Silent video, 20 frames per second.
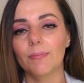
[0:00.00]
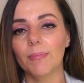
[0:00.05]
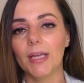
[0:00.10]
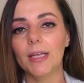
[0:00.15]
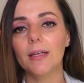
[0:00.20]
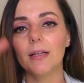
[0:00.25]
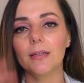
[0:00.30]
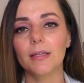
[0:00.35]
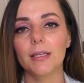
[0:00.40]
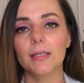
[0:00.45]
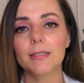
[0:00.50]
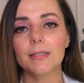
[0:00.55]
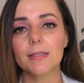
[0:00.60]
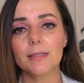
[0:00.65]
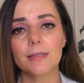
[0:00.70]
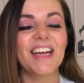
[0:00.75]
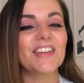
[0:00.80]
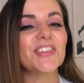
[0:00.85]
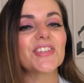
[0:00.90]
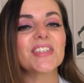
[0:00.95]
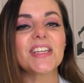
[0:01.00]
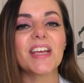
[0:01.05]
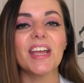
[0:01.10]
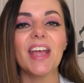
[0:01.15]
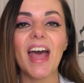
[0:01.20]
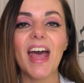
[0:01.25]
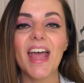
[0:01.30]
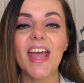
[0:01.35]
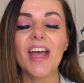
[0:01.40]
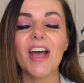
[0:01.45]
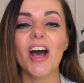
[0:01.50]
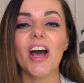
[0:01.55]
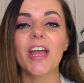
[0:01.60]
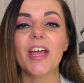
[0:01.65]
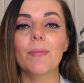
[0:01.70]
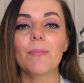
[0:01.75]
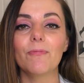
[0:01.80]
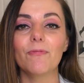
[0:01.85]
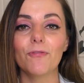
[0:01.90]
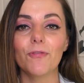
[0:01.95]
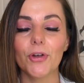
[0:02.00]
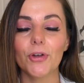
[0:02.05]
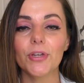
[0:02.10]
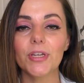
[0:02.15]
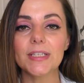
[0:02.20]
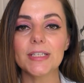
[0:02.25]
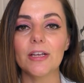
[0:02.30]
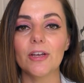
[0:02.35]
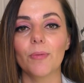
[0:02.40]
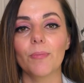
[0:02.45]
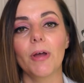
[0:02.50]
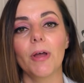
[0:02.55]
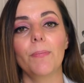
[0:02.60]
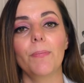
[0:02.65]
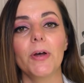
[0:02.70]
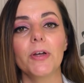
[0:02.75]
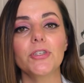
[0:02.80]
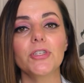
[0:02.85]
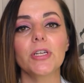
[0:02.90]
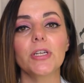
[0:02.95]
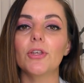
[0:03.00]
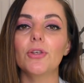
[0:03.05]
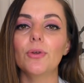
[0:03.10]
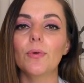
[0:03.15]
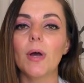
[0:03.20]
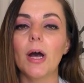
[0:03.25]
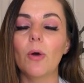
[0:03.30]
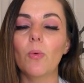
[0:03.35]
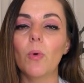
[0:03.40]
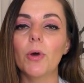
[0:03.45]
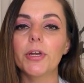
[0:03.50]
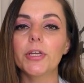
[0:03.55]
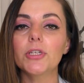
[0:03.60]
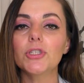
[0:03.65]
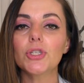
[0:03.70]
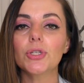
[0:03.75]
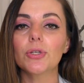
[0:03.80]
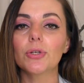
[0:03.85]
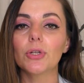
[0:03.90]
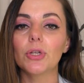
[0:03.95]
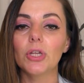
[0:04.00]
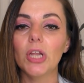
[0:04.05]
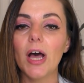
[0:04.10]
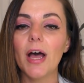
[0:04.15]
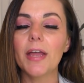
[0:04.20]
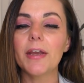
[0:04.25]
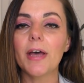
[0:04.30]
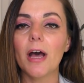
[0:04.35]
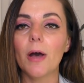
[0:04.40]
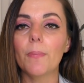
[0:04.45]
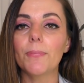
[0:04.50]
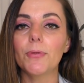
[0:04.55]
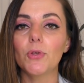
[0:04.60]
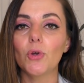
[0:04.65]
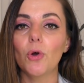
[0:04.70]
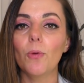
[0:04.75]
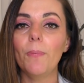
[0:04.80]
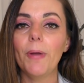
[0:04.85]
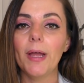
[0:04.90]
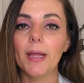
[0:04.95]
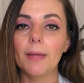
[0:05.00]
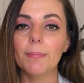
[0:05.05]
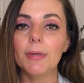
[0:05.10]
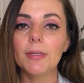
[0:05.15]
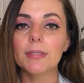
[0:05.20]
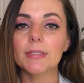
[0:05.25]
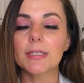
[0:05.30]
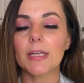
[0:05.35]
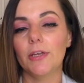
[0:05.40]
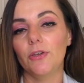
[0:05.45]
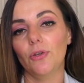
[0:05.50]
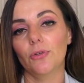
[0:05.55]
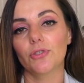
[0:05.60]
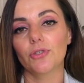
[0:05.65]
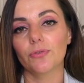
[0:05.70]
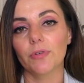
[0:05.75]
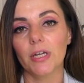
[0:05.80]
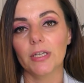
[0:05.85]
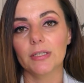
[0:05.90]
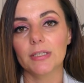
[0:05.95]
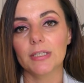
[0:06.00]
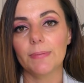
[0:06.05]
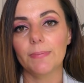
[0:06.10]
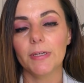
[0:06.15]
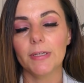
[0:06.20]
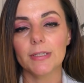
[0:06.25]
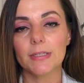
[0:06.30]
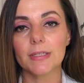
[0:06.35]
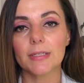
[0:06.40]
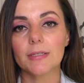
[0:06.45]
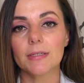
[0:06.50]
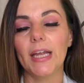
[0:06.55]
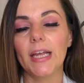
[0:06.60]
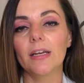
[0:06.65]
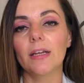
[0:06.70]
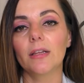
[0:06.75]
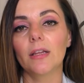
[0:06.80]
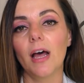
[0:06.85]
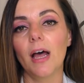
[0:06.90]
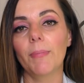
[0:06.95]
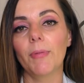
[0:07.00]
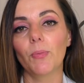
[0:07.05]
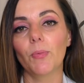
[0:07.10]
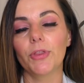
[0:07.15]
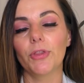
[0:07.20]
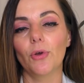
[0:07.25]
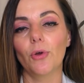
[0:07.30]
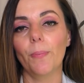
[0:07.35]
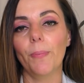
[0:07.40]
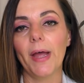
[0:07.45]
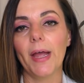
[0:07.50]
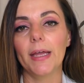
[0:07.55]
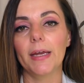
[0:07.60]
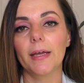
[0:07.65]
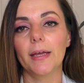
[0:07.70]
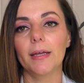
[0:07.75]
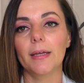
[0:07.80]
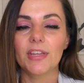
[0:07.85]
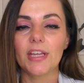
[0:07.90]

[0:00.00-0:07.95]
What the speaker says: Make a list and just say, hey, I am focusing on my budget. You are wanting to line up your payments and your direct debits in alignment with your payday.